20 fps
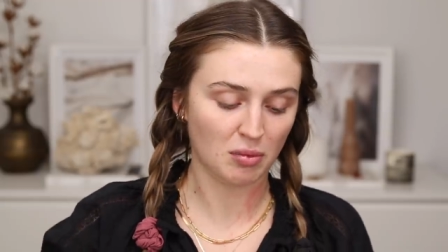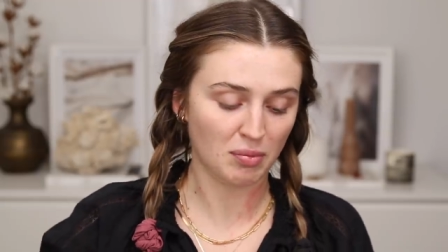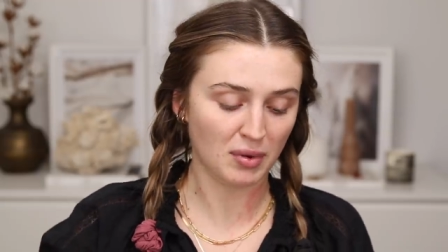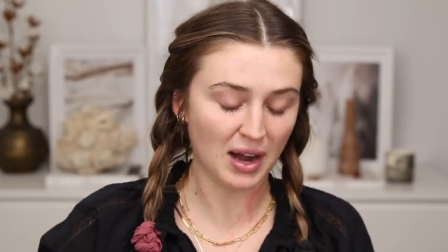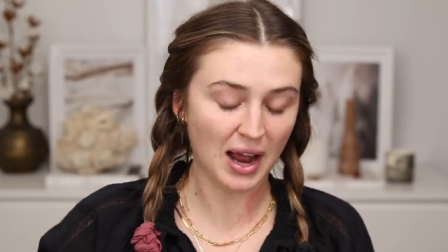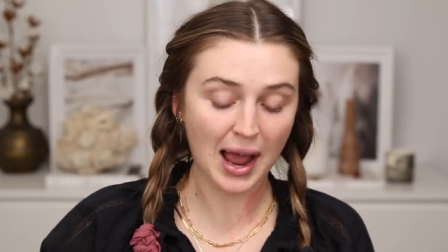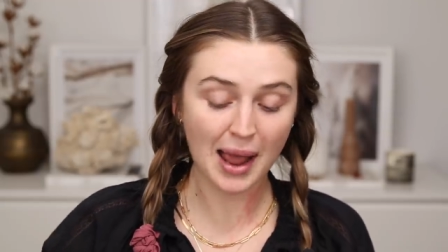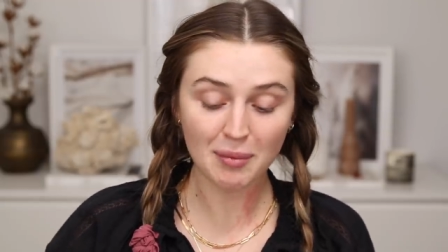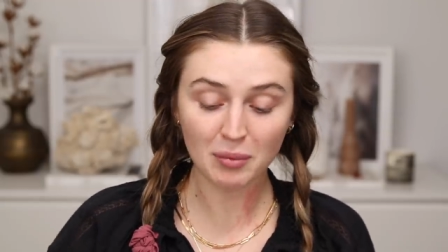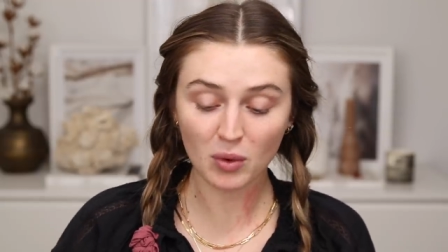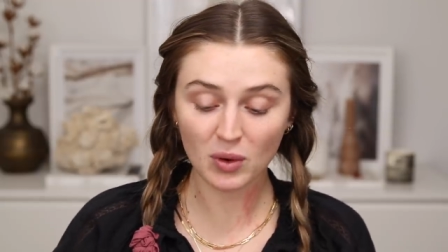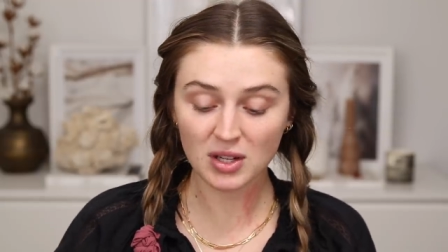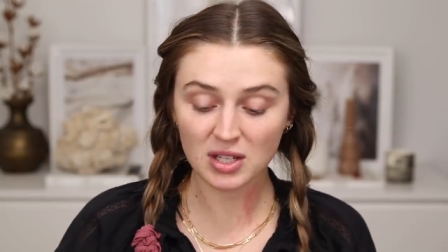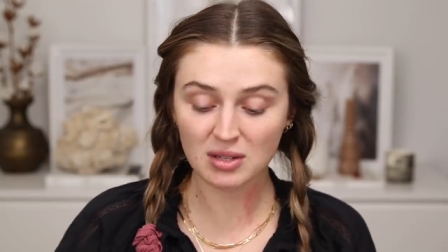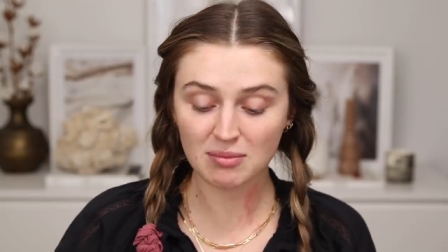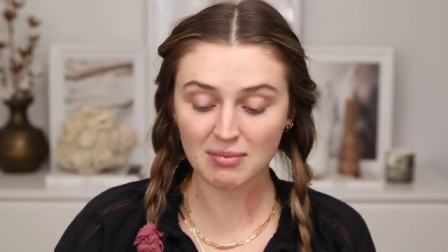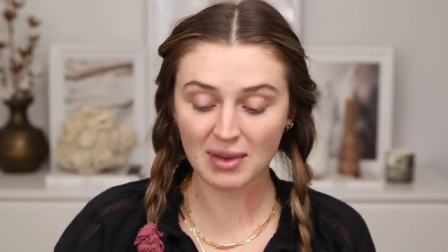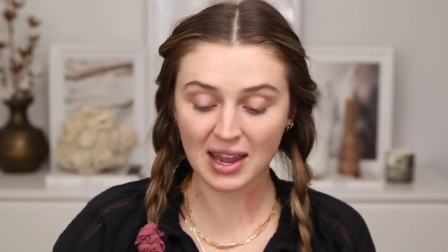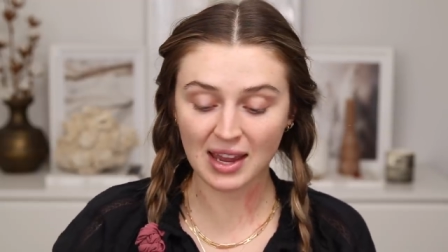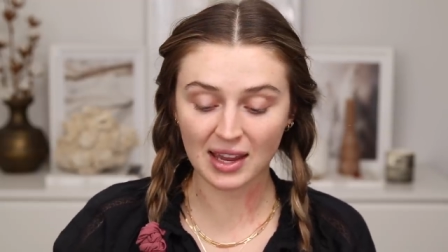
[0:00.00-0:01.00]
but I'm going
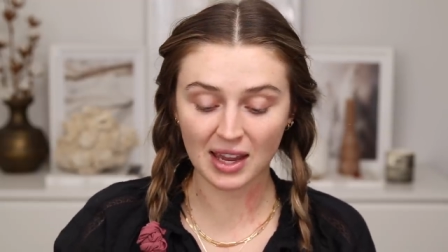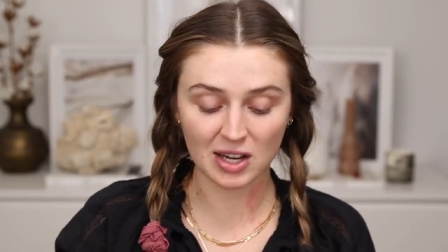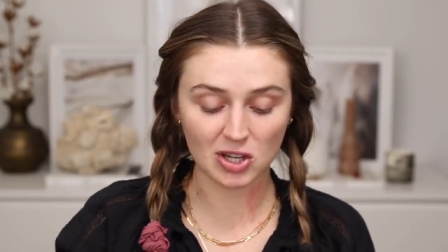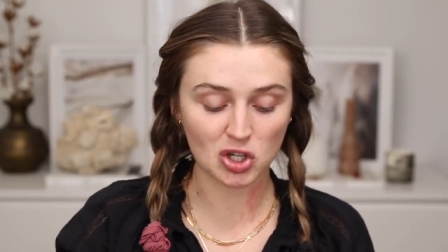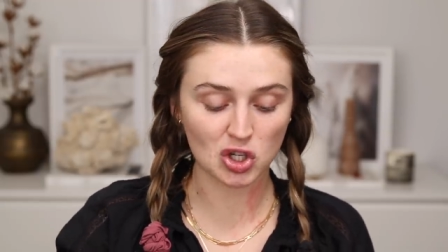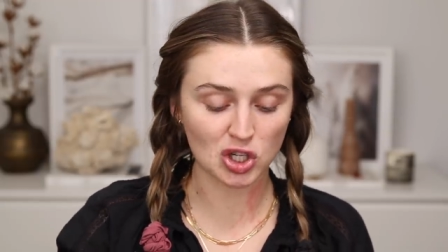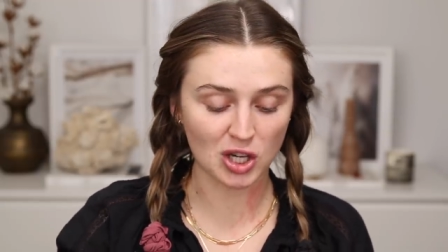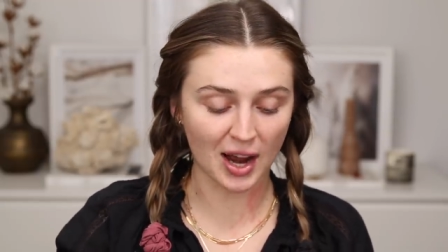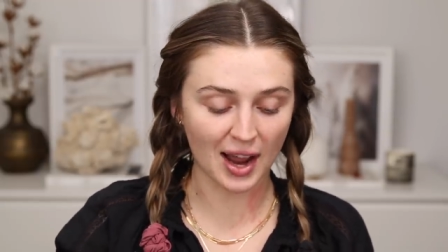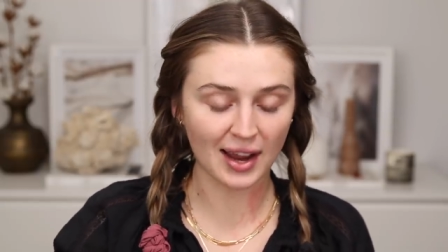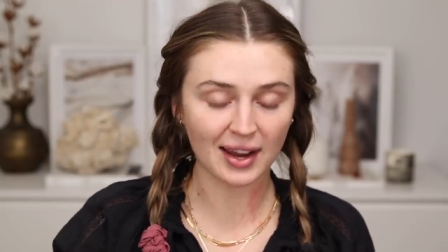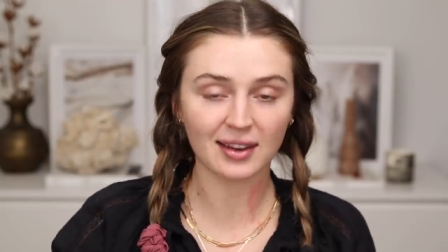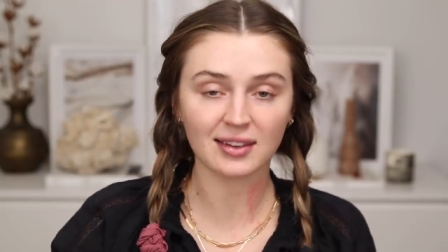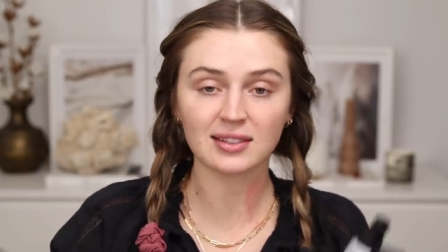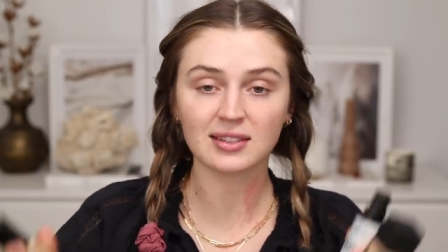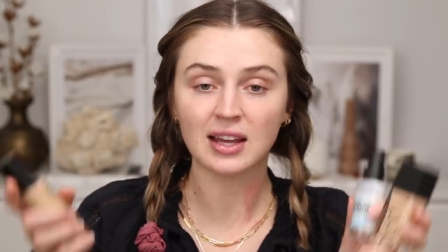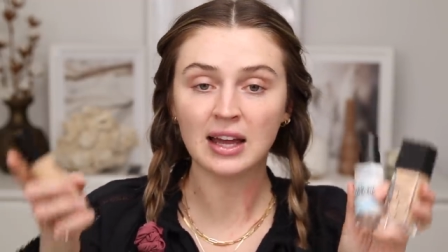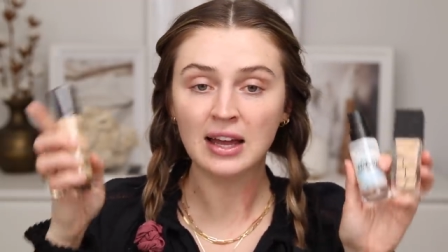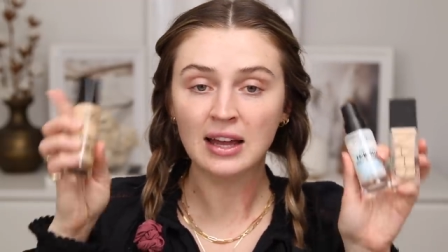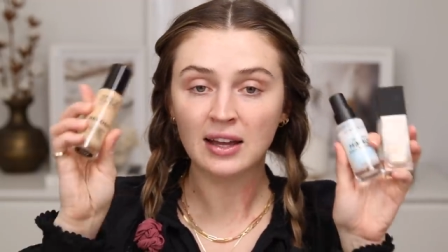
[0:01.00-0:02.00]
to make a
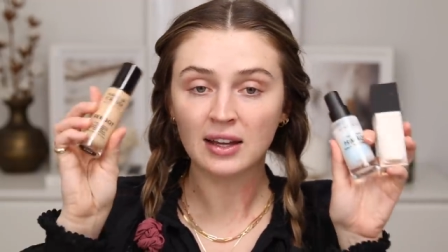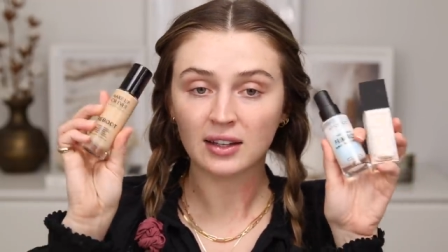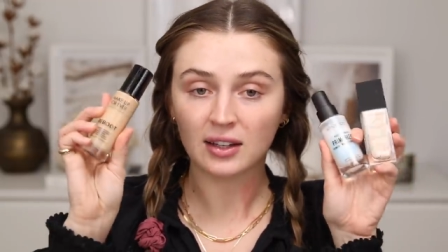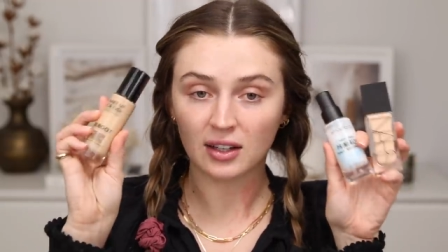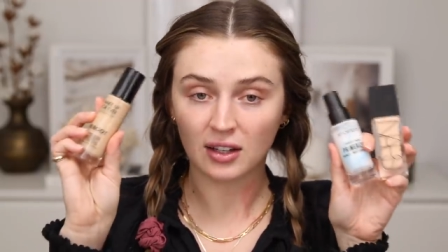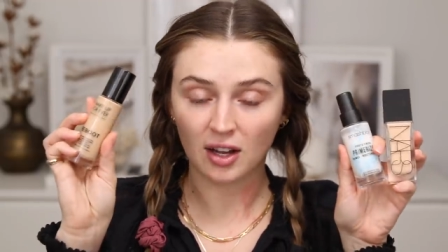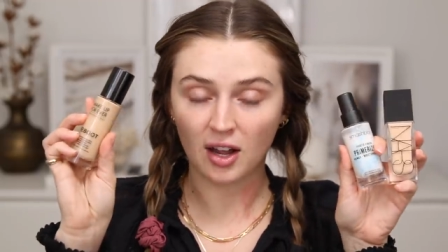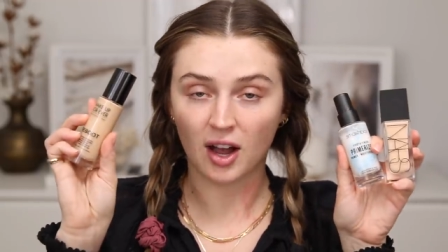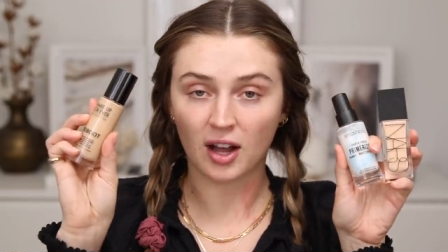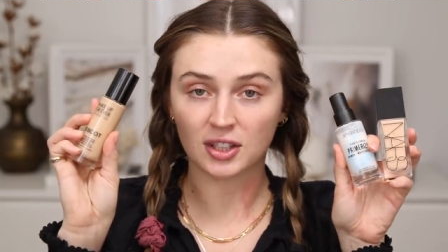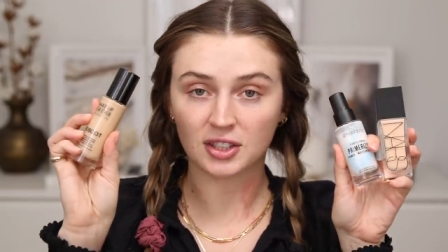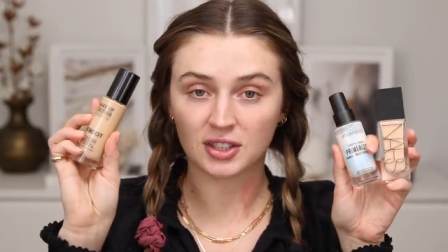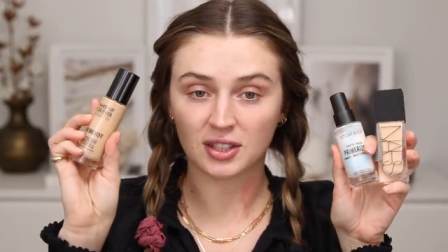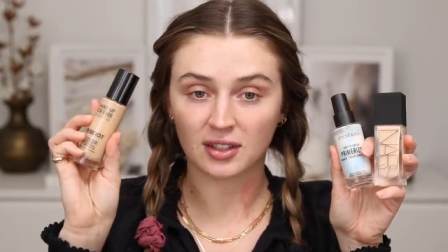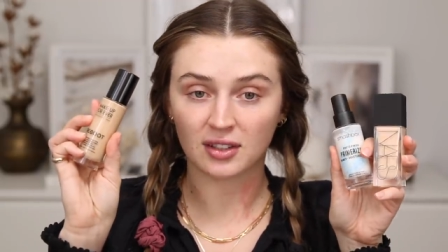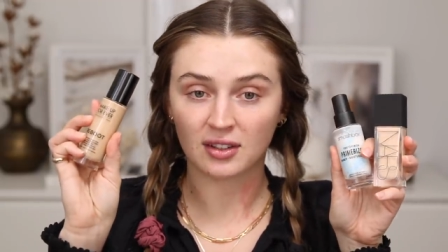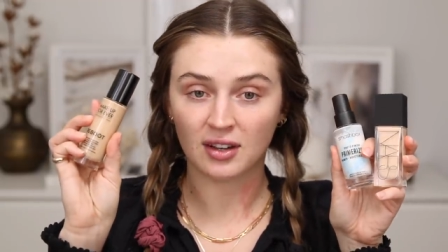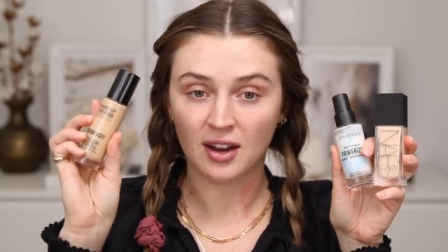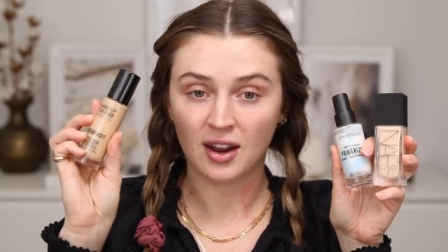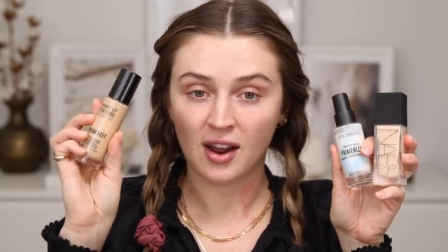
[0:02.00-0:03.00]
giant
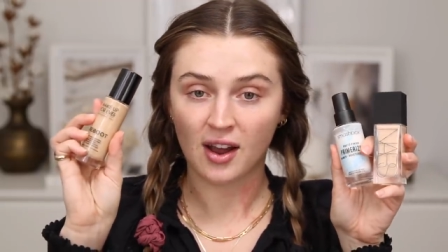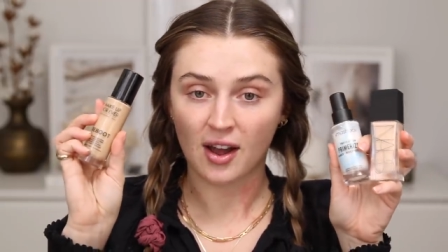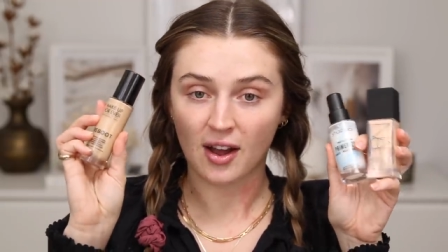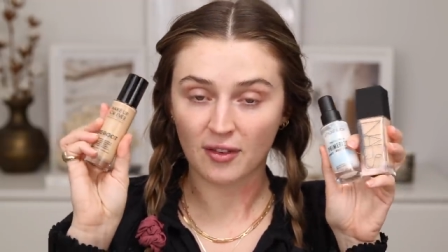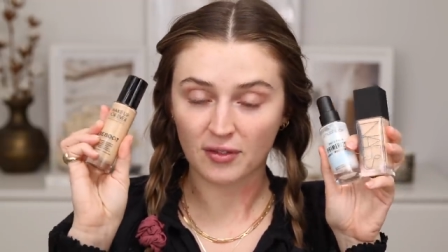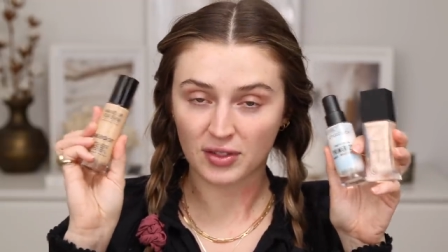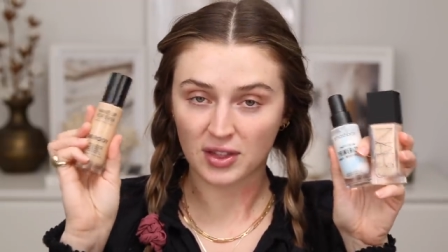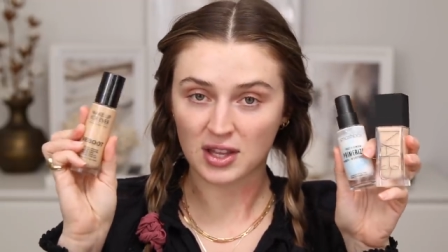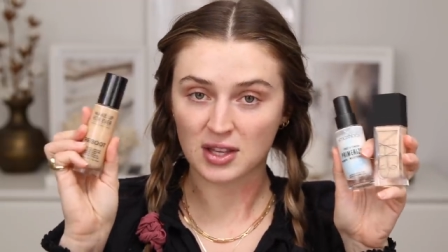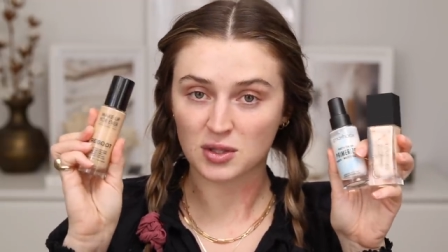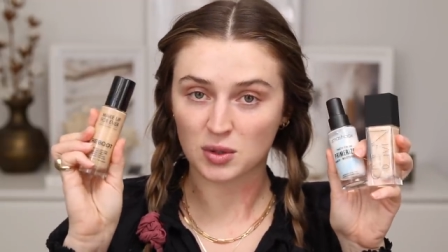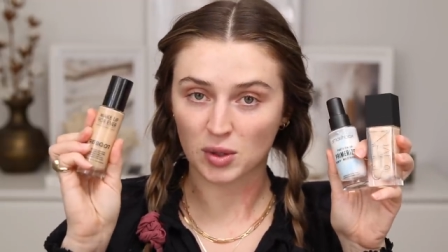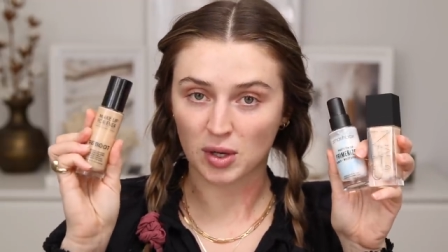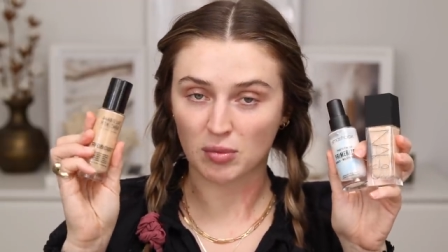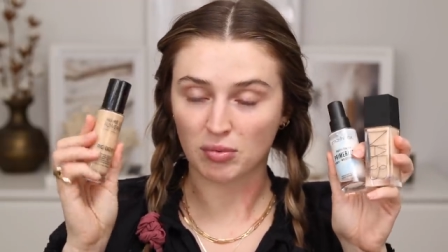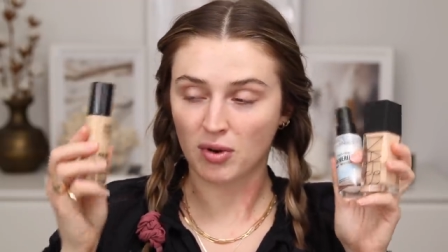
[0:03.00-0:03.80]
concoction of these three